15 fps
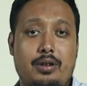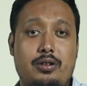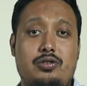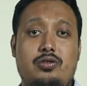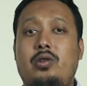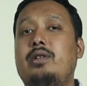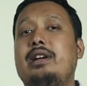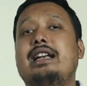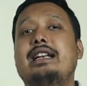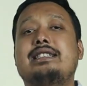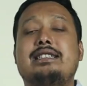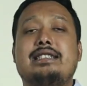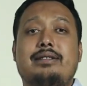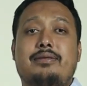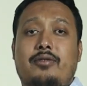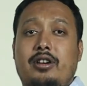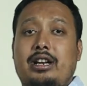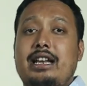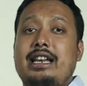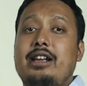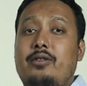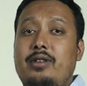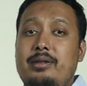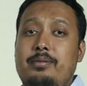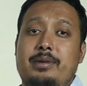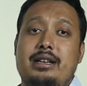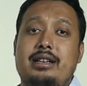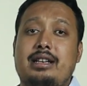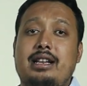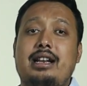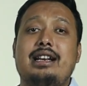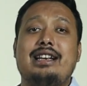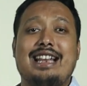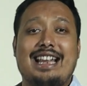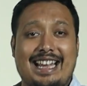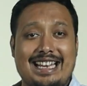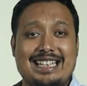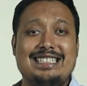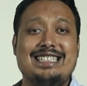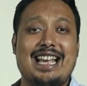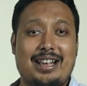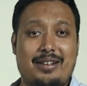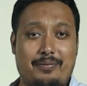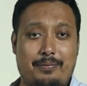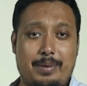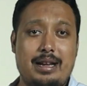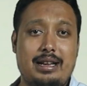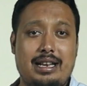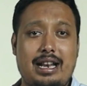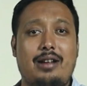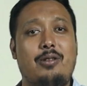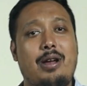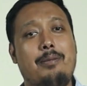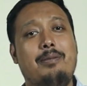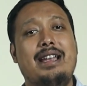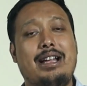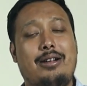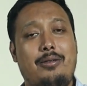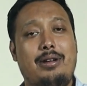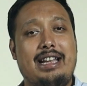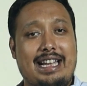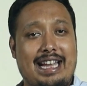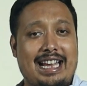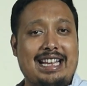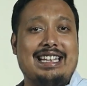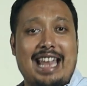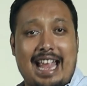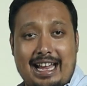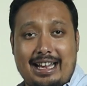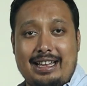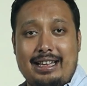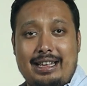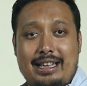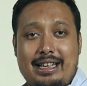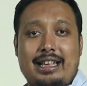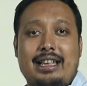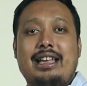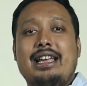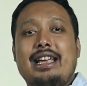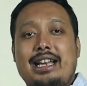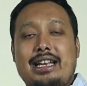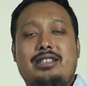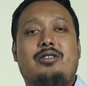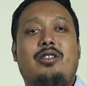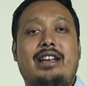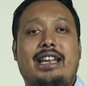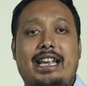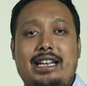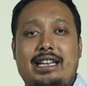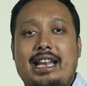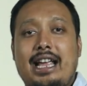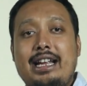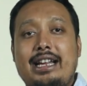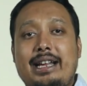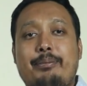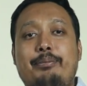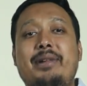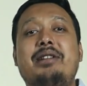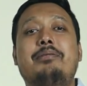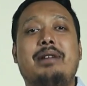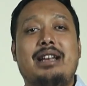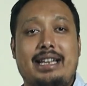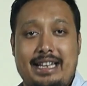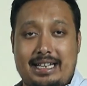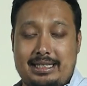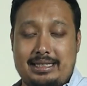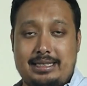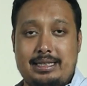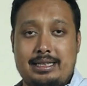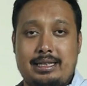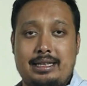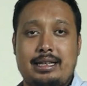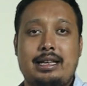So it's for a liquid printer, the inkjet printer, who have liquid ink tank. This is called ink tank pigment inks.